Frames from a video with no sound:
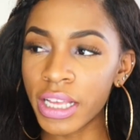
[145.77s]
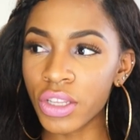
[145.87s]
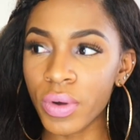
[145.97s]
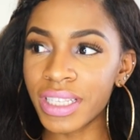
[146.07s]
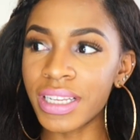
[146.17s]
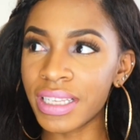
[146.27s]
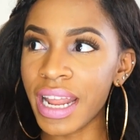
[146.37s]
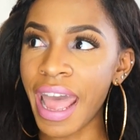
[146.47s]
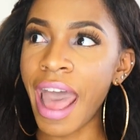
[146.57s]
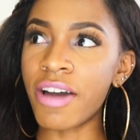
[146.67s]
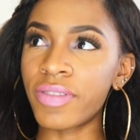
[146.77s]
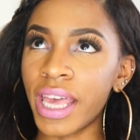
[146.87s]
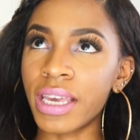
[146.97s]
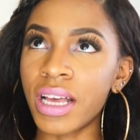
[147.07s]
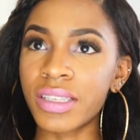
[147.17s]
So it doesn't have
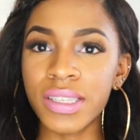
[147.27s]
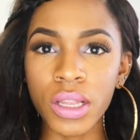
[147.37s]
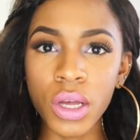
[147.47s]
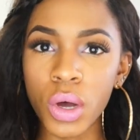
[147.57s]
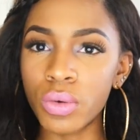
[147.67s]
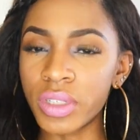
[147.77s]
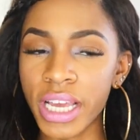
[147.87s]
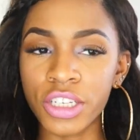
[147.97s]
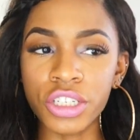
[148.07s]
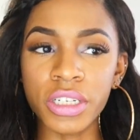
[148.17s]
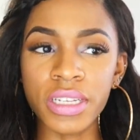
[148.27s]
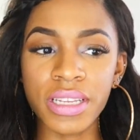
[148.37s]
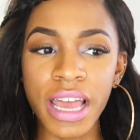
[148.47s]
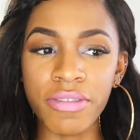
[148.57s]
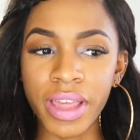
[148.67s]
like a silicone texture. It
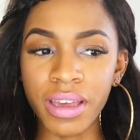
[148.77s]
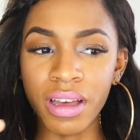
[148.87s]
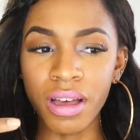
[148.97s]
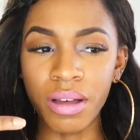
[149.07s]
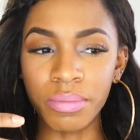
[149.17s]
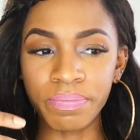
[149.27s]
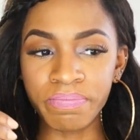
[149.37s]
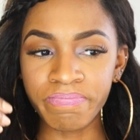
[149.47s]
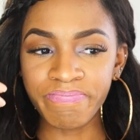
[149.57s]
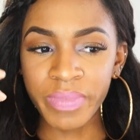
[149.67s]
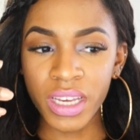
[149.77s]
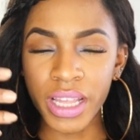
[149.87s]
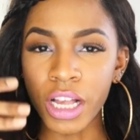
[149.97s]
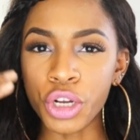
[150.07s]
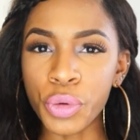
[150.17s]
doesn't have like um
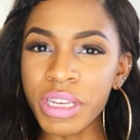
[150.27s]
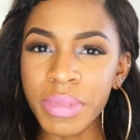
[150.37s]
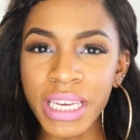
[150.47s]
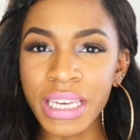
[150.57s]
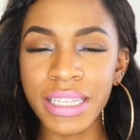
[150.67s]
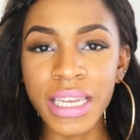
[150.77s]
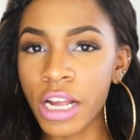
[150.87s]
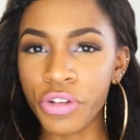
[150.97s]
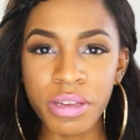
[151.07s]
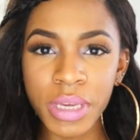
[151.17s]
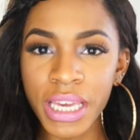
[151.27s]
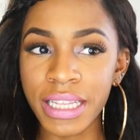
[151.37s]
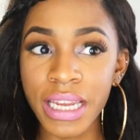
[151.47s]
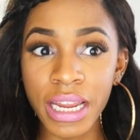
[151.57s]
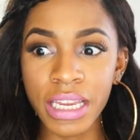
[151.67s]
like a creamy, it's not creamy,
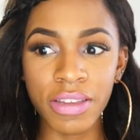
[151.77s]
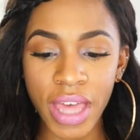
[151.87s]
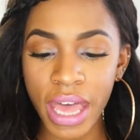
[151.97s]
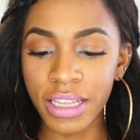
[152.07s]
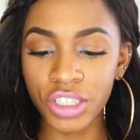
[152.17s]
it's not any of that.